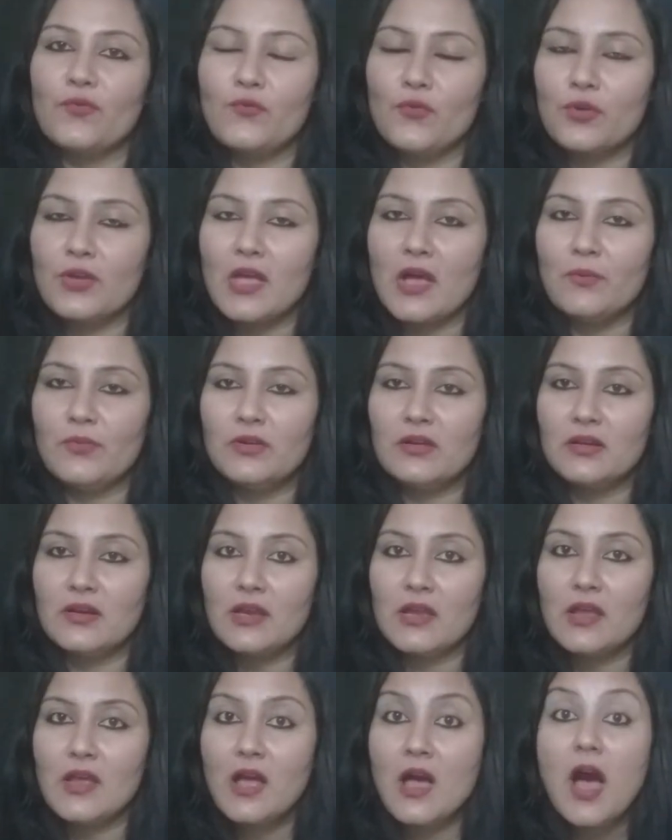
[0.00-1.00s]

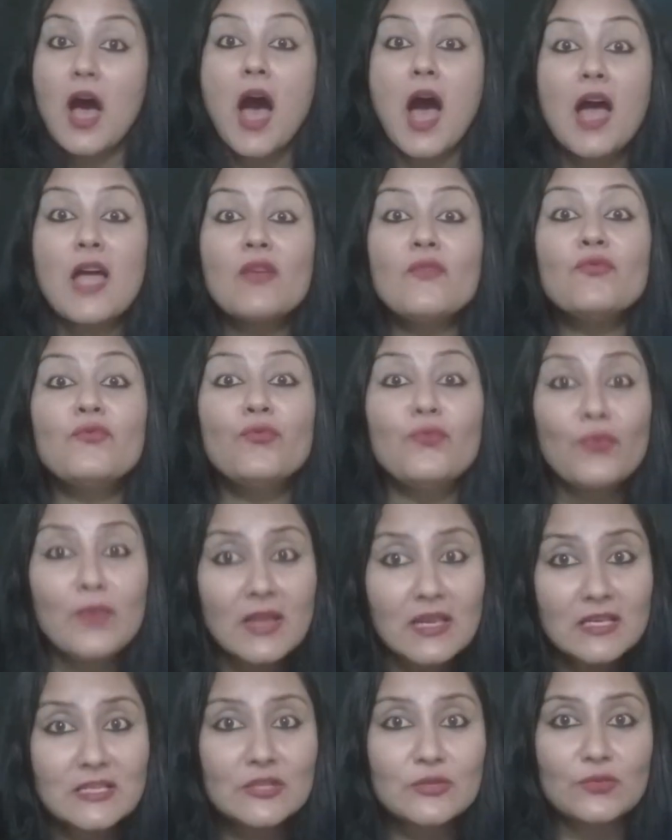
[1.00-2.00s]
vocabulary. I
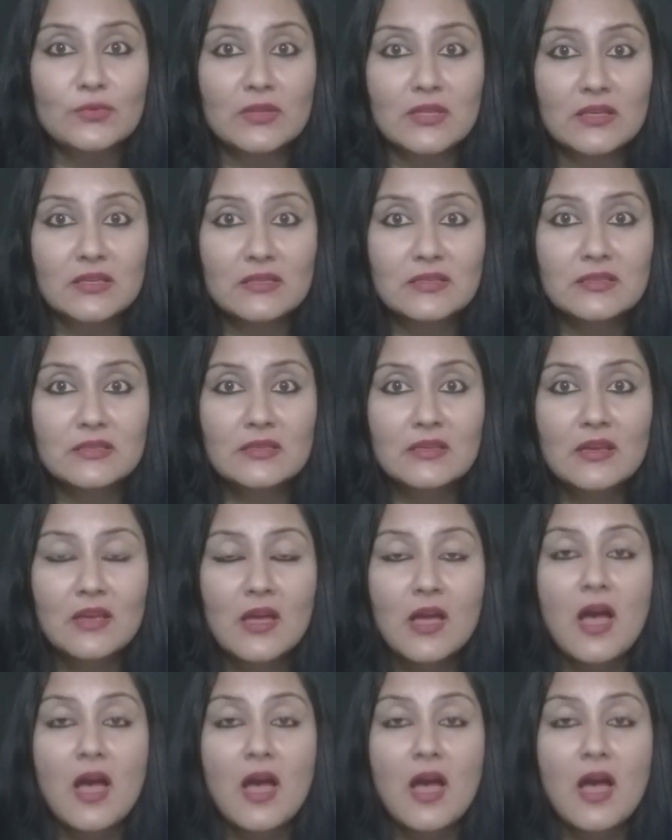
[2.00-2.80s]
will do this.